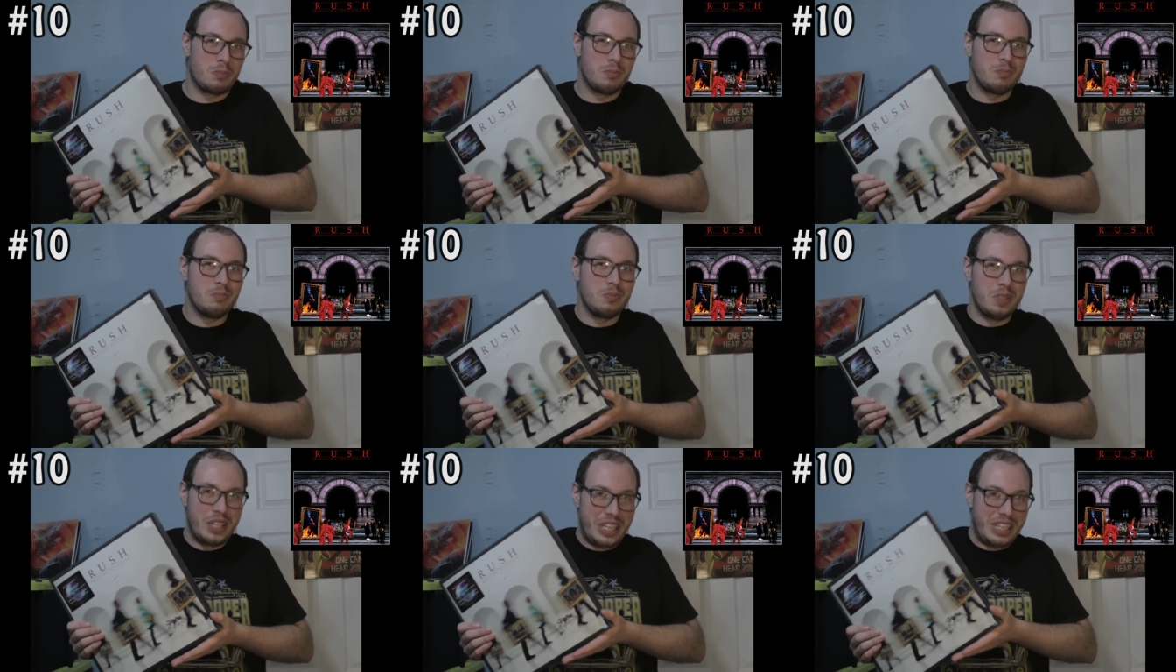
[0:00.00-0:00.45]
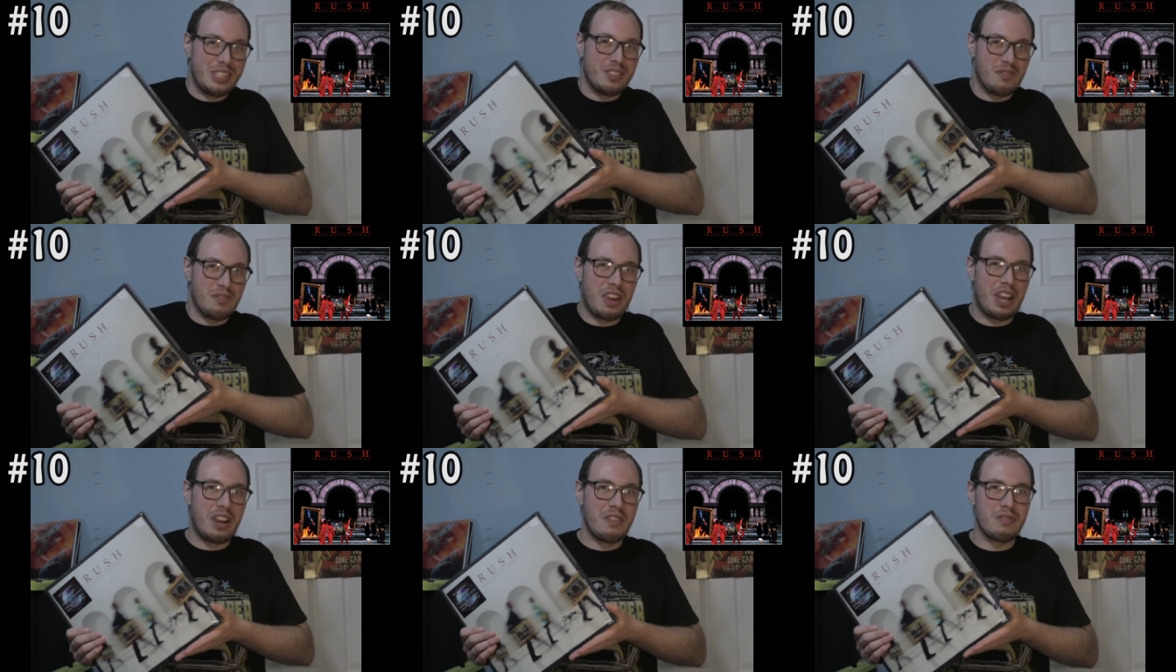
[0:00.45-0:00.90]
least
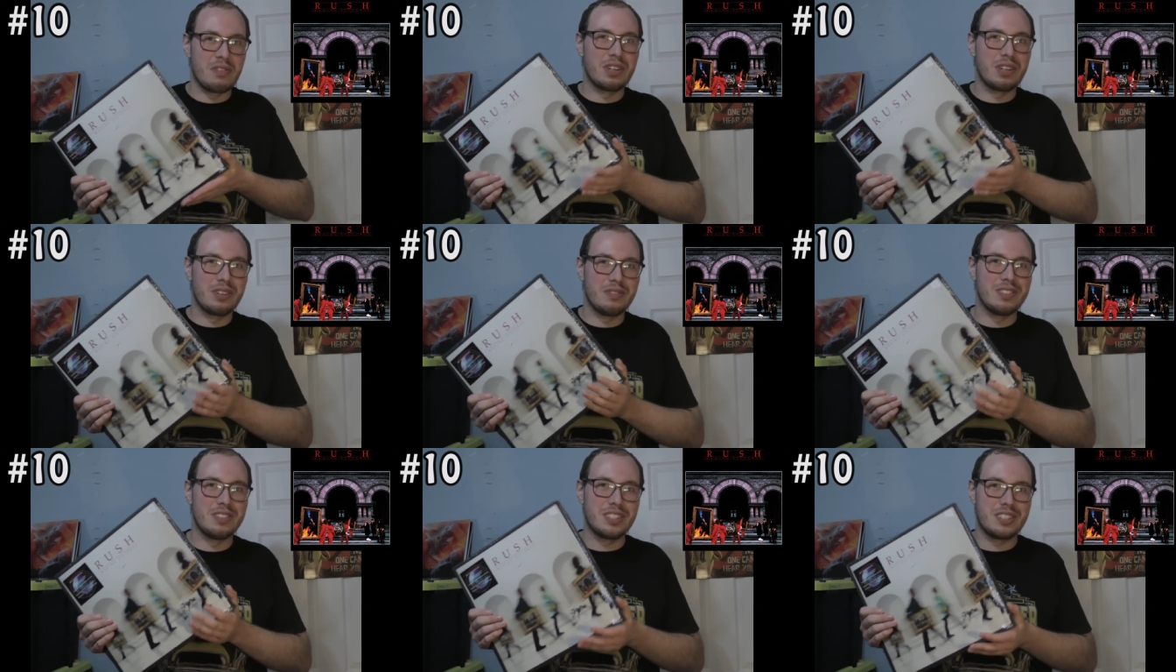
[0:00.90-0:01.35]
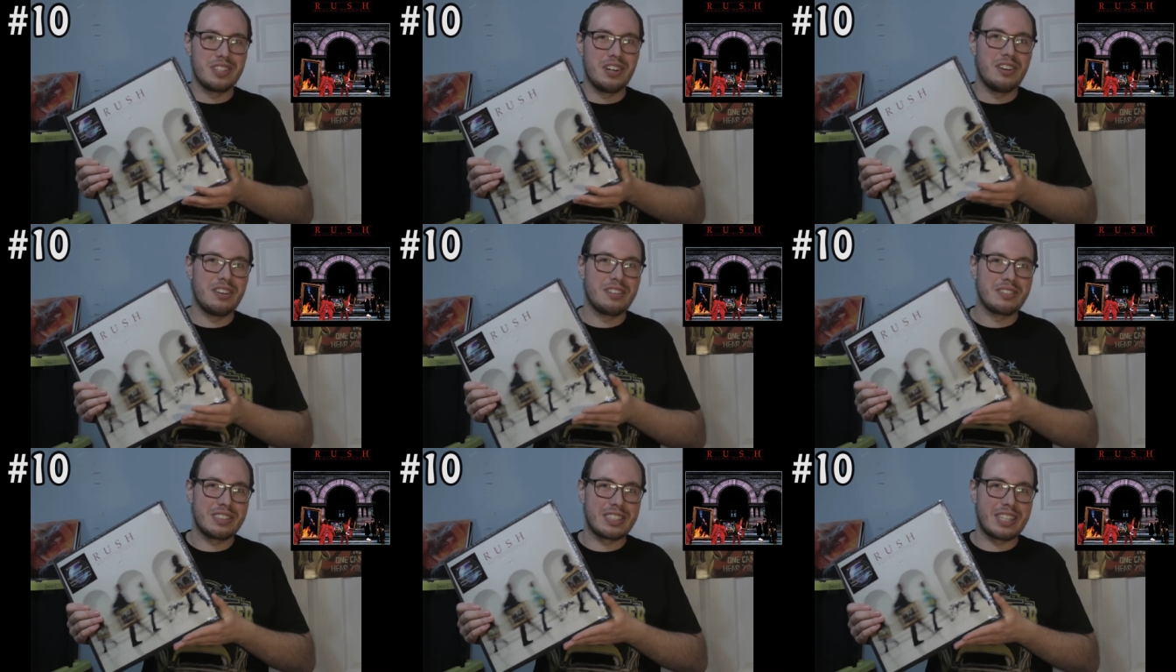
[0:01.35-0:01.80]
favorite of the
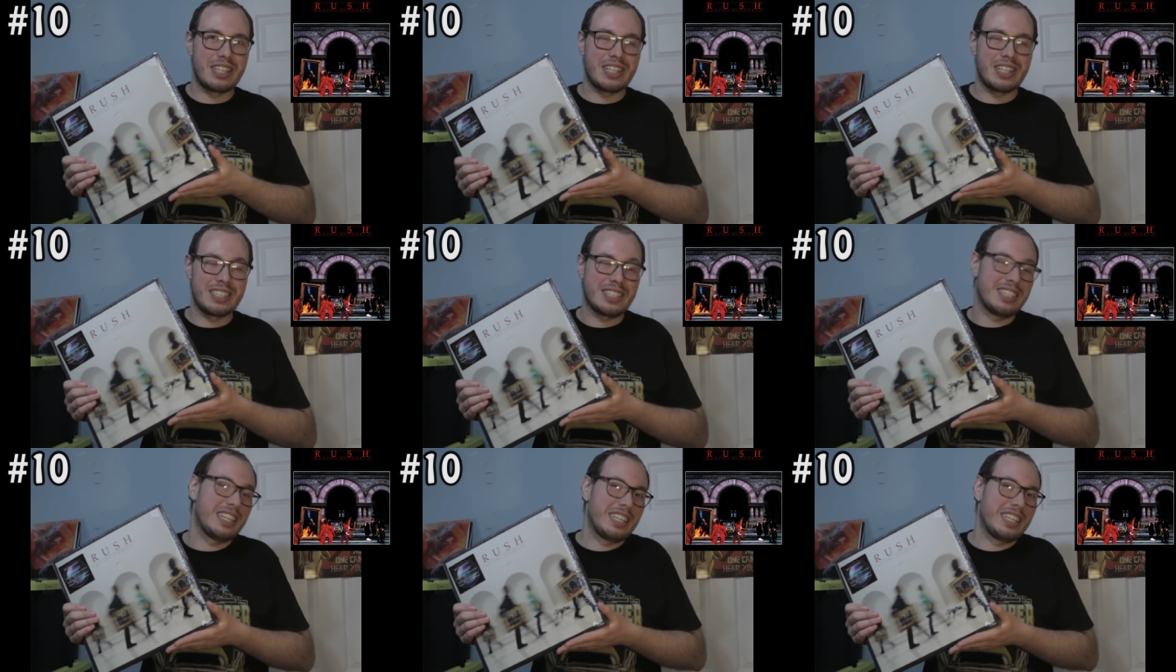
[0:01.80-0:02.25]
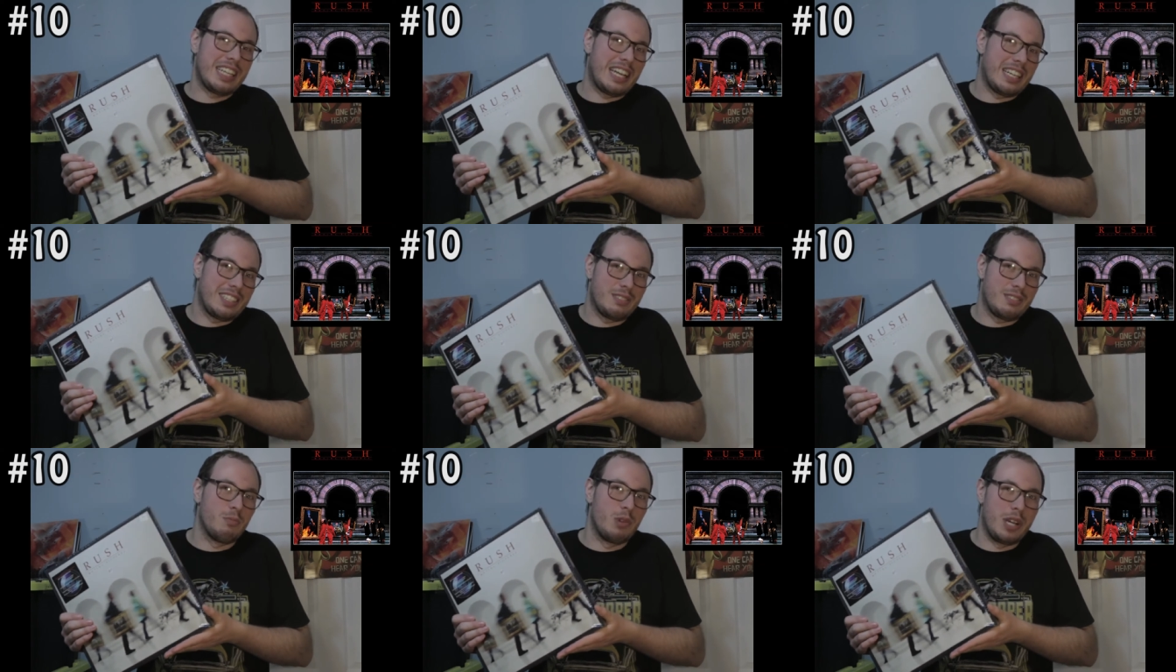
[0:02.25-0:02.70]
songs, and it's like
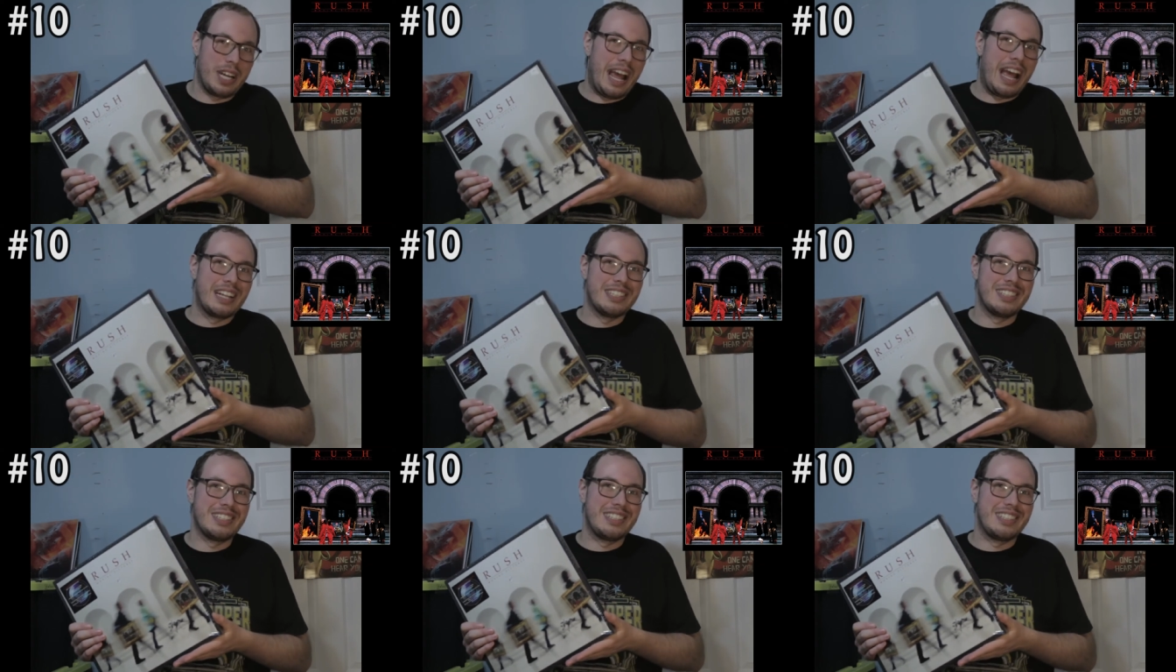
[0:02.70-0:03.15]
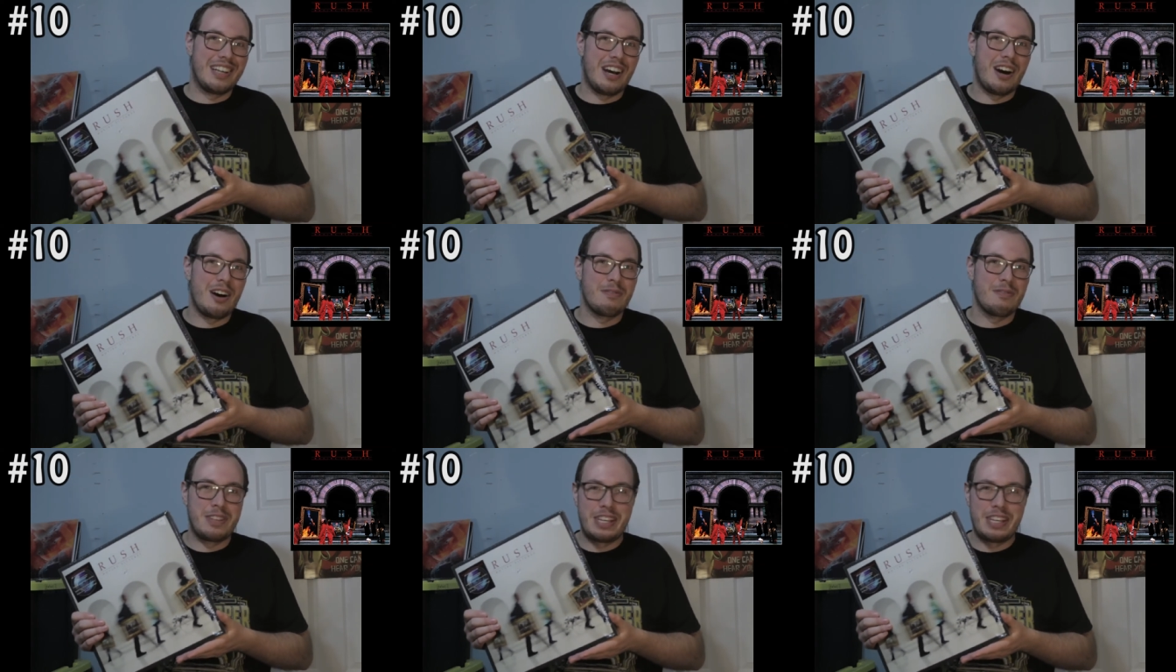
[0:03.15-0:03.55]
that's what ends off the